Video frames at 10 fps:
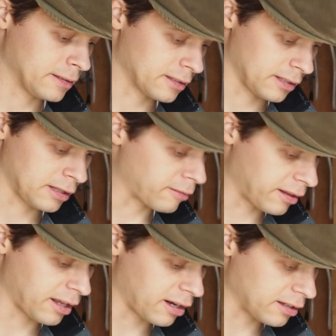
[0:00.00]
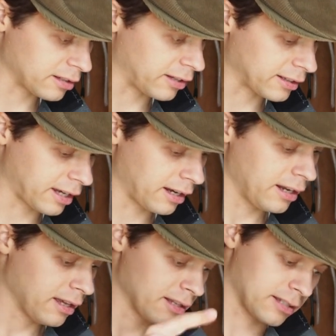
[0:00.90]
just going to thread that on there like that.
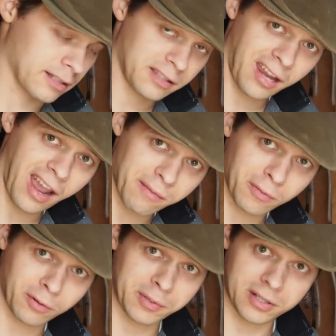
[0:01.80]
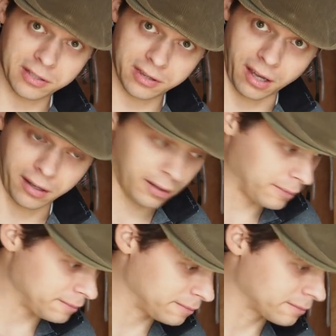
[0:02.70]
This is 10 millimeters thick,
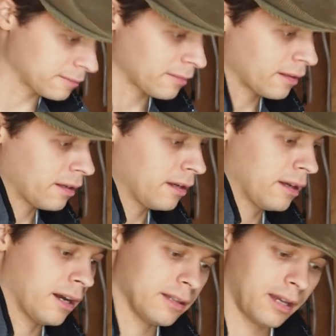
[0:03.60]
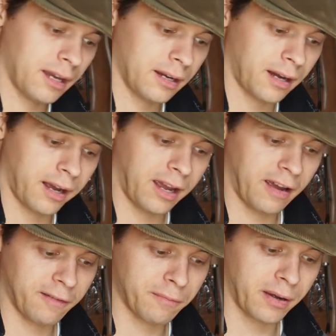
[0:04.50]
and then I
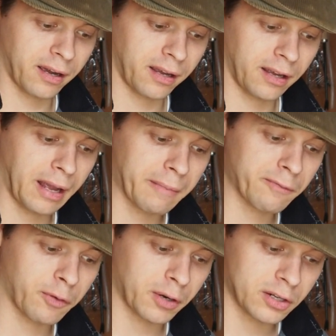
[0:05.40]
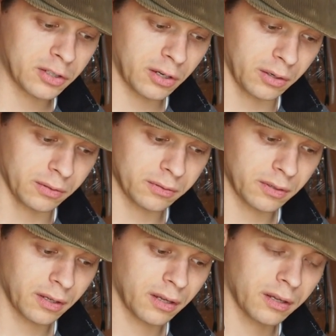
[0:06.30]
have my M42
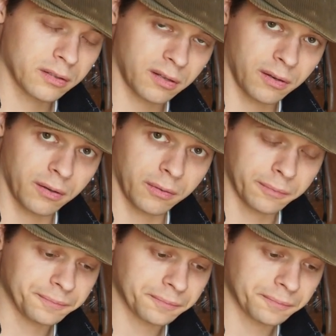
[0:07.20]
to